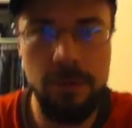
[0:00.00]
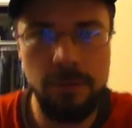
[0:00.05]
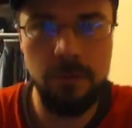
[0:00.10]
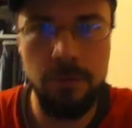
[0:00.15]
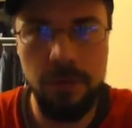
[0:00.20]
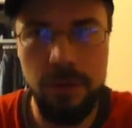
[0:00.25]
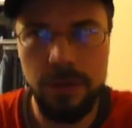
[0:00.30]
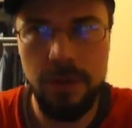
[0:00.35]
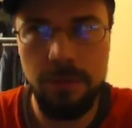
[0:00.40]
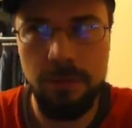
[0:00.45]

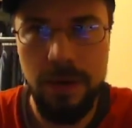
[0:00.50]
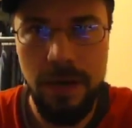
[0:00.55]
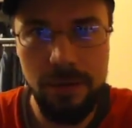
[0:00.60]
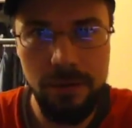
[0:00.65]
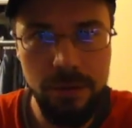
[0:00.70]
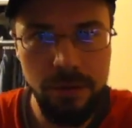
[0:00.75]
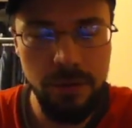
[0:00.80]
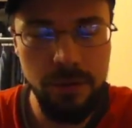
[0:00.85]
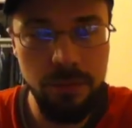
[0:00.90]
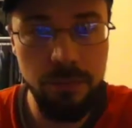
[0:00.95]
When the
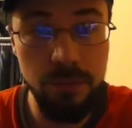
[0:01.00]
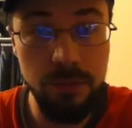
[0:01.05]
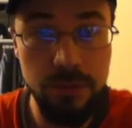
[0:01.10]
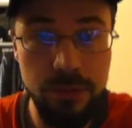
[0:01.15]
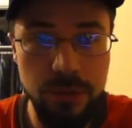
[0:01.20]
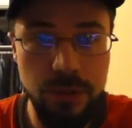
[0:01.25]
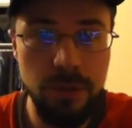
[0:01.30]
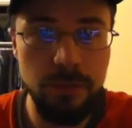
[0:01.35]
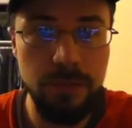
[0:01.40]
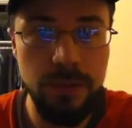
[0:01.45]
pilot in
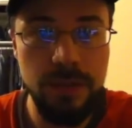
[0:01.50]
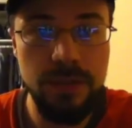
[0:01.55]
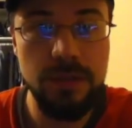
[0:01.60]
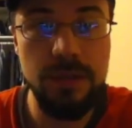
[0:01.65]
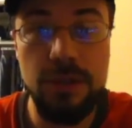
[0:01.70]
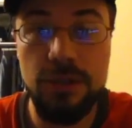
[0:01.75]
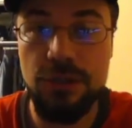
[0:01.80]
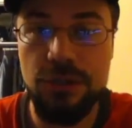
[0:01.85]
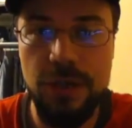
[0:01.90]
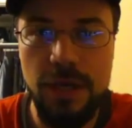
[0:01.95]
Ubuntu completes
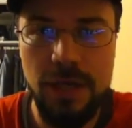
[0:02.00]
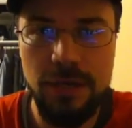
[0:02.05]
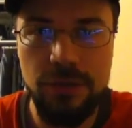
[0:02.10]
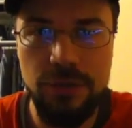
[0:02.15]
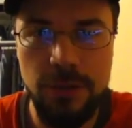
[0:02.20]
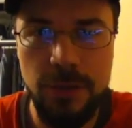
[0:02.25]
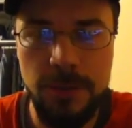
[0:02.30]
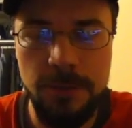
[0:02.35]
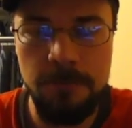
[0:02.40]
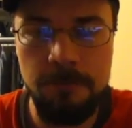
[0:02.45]

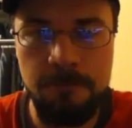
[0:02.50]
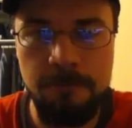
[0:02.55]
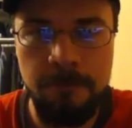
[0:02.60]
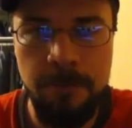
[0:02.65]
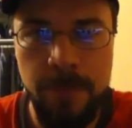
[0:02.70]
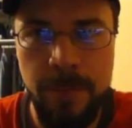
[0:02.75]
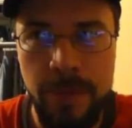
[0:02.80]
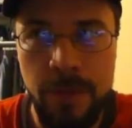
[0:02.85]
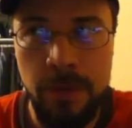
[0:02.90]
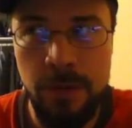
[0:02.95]
initiation,
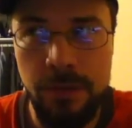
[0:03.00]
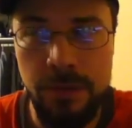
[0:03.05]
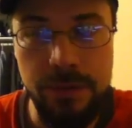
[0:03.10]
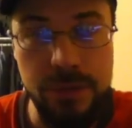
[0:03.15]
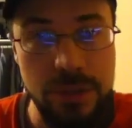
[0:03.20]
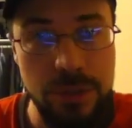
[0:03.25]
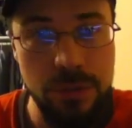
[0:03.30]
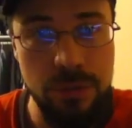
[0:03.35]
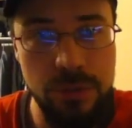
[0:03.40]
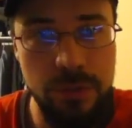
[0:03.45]

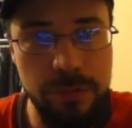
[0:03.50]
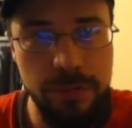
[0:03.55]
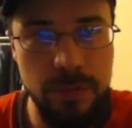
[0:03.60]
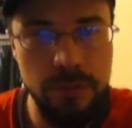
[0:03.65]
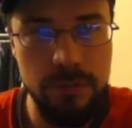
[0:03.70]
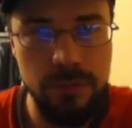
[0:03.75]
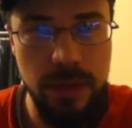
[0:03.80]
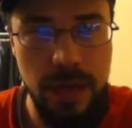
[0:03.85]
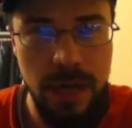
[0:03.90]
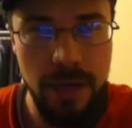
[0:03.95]
there's two
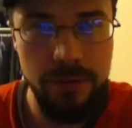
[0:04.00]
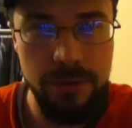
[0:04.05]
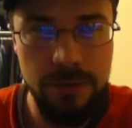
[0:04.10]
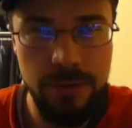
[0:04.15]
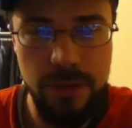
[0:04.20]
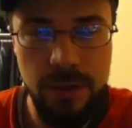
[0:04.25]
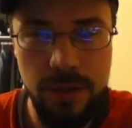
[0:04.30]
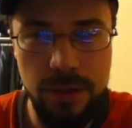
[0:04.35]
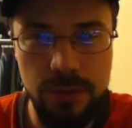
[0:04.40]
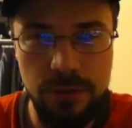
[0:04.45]
different
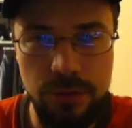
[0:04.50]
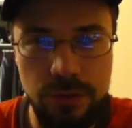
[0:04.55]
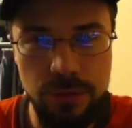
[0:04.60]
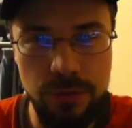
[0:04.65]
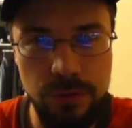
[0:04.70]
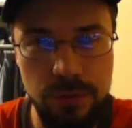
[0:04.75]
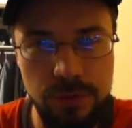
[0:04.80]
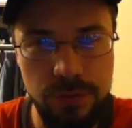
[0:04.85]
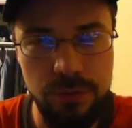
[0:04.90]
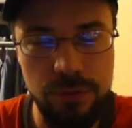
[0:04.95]
routes they can
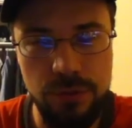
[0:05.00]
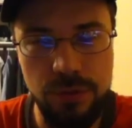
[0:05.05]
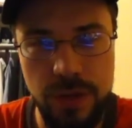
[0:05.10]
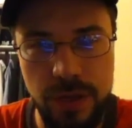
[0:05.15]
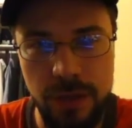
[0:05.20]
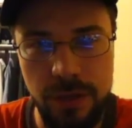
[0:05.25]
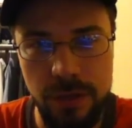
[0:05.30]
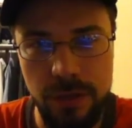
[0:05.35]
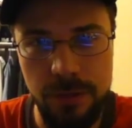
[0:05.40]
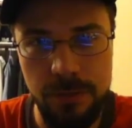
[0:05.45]
choose to
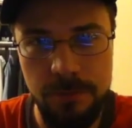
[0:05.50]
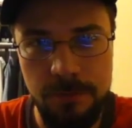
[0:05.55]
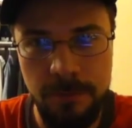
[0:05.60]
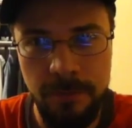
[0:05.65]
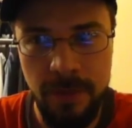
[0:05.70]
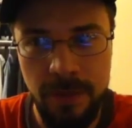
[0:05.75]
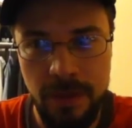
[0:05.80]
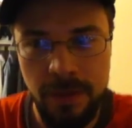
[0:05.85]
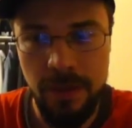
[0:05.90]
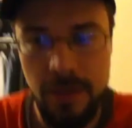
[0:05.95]
train in.
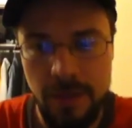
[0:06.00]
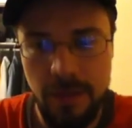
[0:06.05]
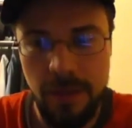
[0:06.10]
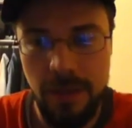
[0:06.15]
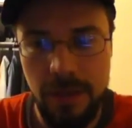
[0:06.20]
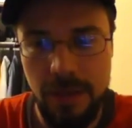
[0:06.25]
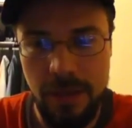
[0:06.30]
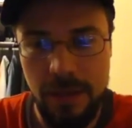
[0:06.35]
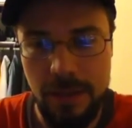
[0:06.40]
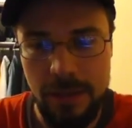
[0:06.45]

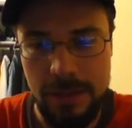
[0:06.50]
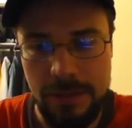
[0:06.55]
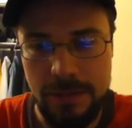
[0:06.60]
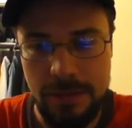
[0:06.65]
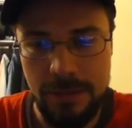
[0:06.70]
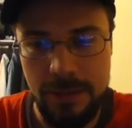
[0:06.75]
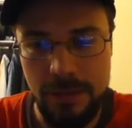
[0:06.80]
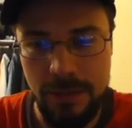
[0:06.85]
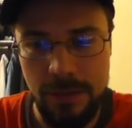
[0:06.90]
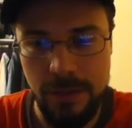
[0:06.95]

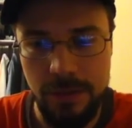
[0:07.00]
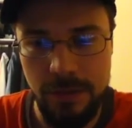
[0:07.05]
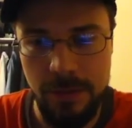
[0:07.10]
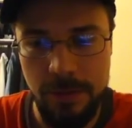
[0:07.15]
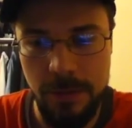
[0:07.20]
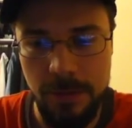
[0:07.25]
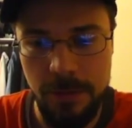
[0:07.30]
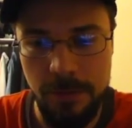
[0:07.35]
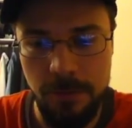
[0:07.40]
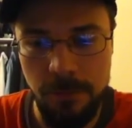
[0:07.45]
And
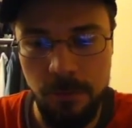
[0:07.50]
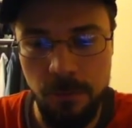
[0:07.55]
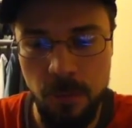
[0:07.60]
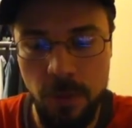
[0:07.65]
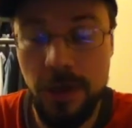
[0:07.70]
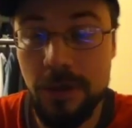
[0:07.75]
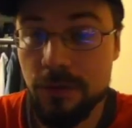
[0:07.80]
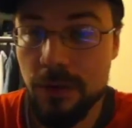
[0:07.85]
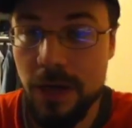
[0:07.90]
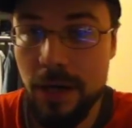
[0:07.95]

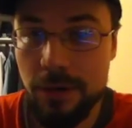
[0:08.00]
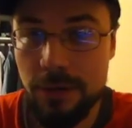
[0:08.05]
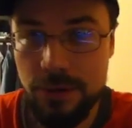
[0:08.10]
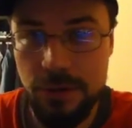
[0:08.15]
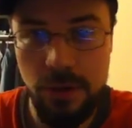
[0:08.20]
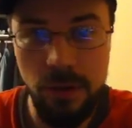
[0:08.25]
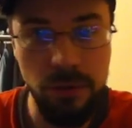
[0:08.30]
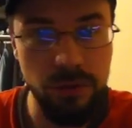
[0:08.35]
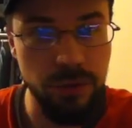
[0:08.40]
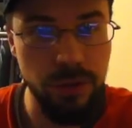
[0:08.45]
one route
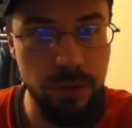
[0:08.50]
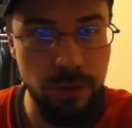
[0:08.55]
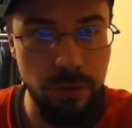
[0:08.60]
is called the